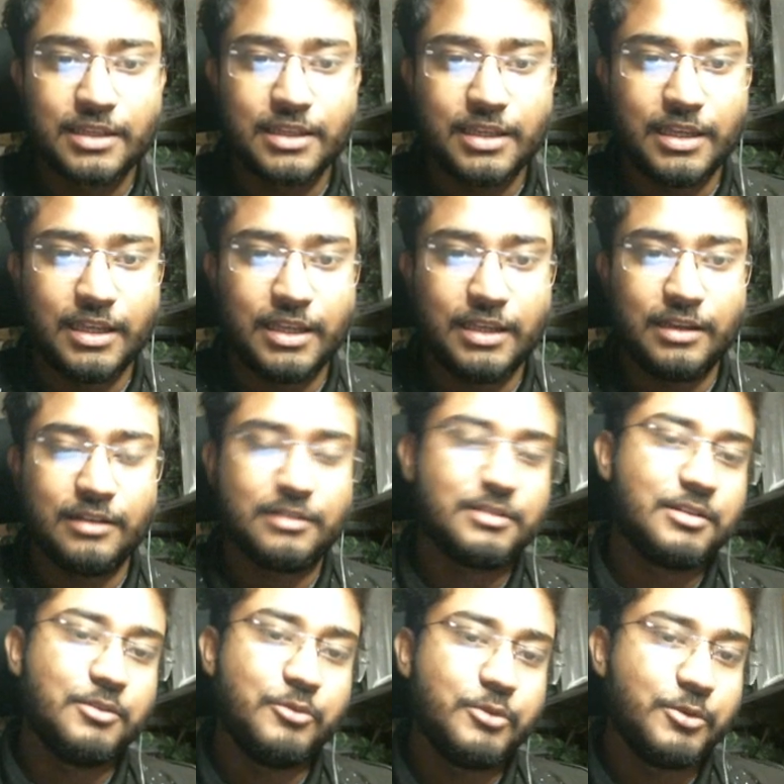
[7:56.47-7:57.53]

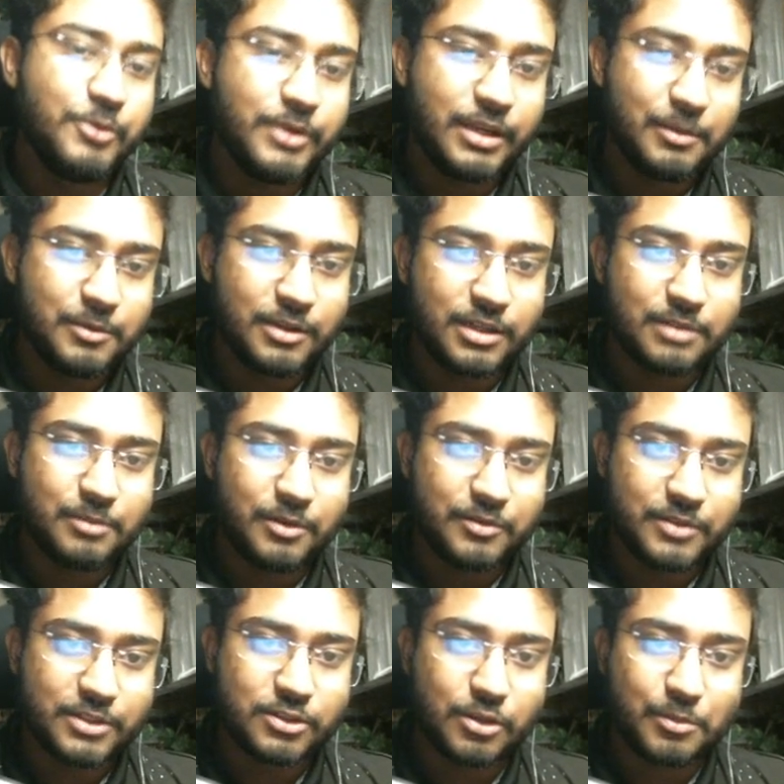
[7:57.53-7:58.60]
so we have learned about
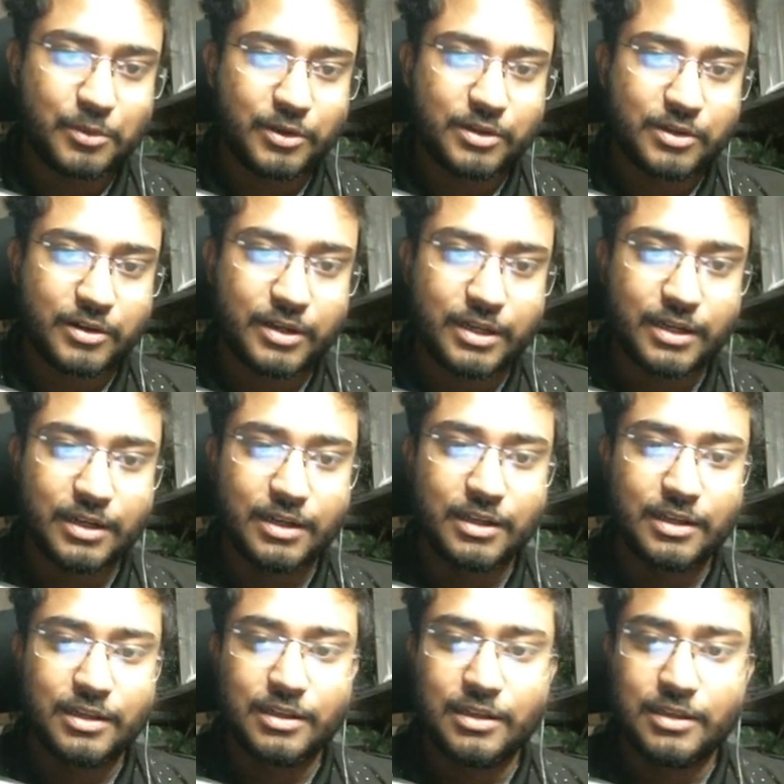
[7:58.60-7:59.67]
this operator here.
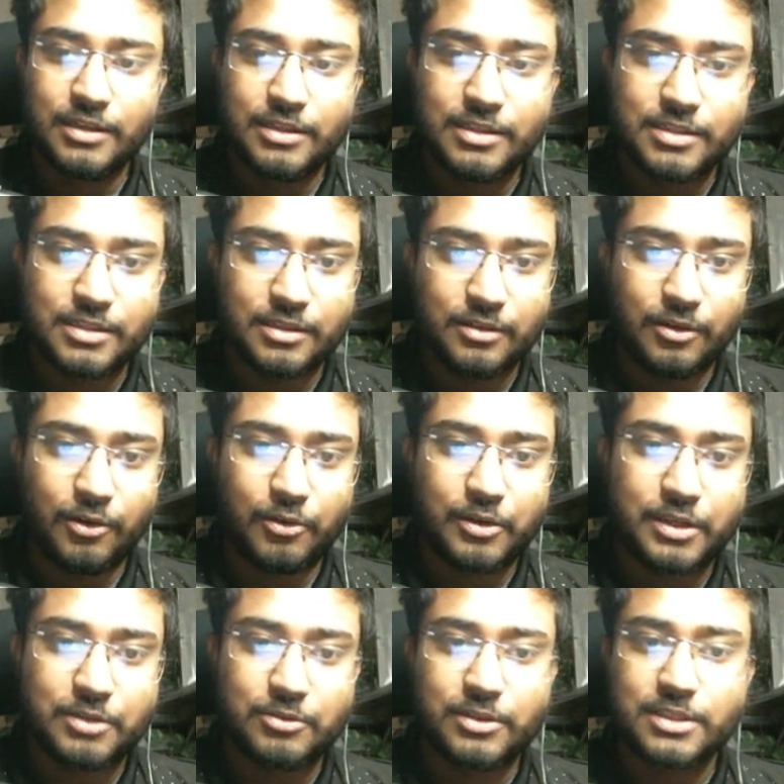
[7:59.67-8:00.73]
So or
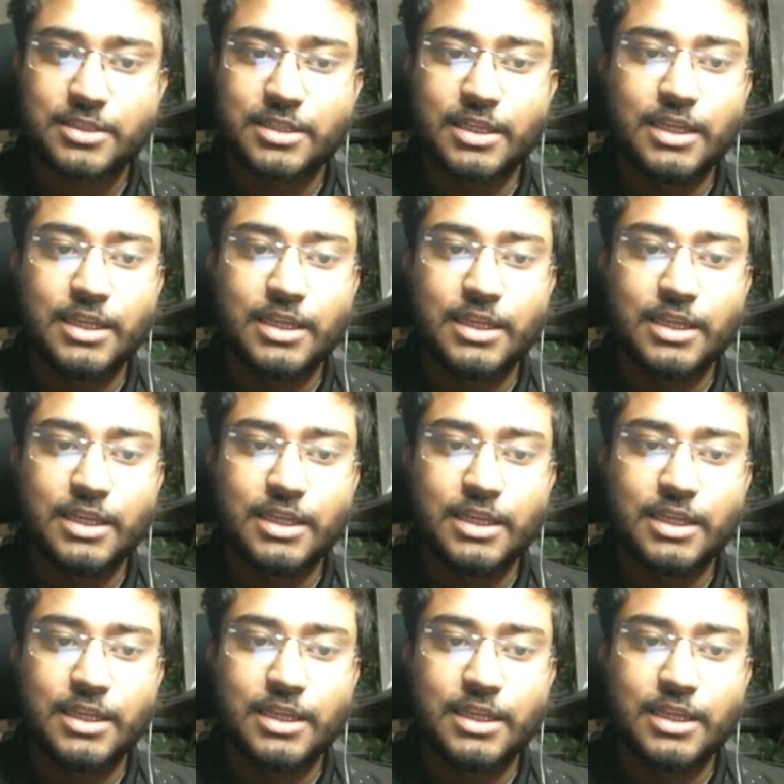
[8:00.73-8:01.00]
equals,